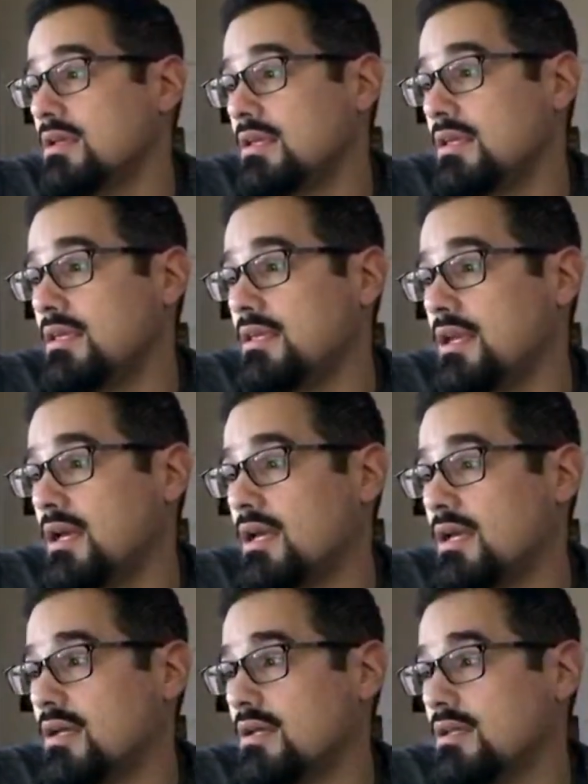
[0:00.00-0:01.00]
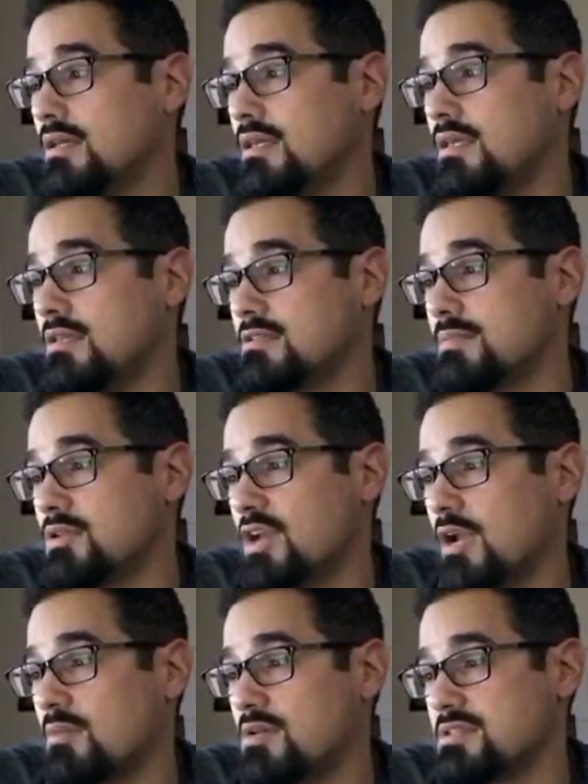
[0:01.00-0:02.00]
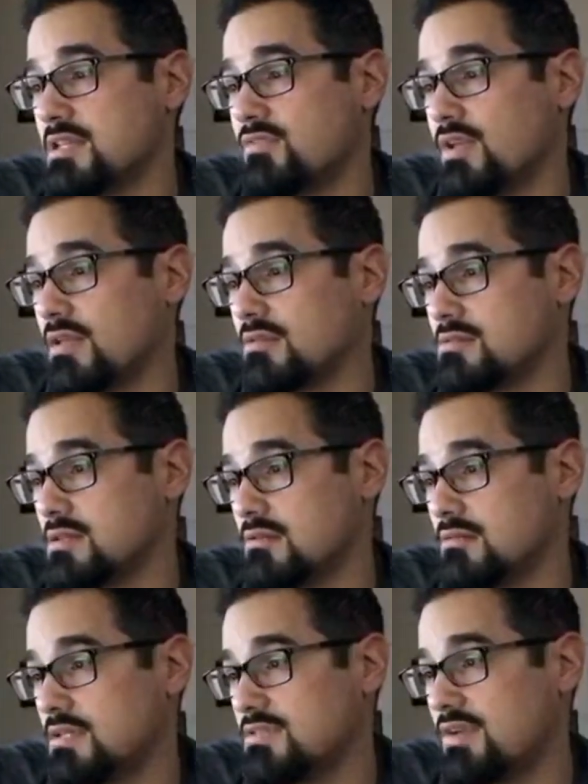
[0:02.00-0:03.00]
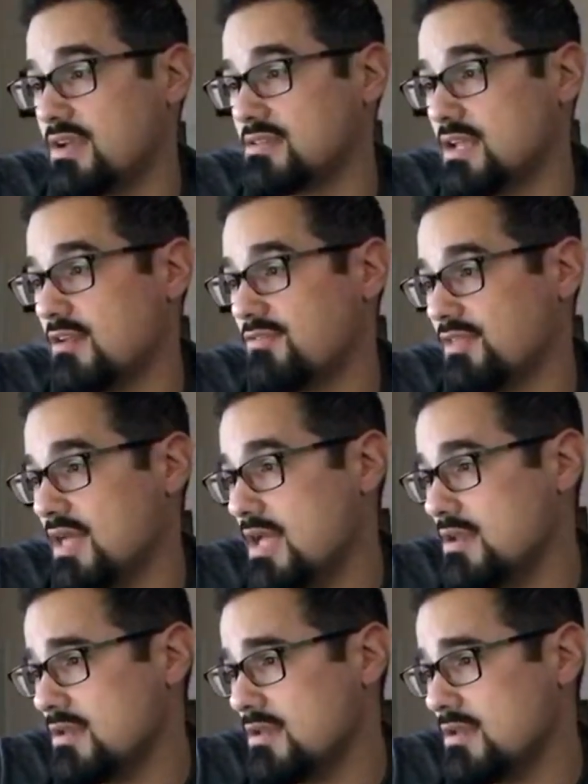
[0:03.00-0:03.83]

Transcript: He is a big Dragon Ball Z fan, so he's very excited for that.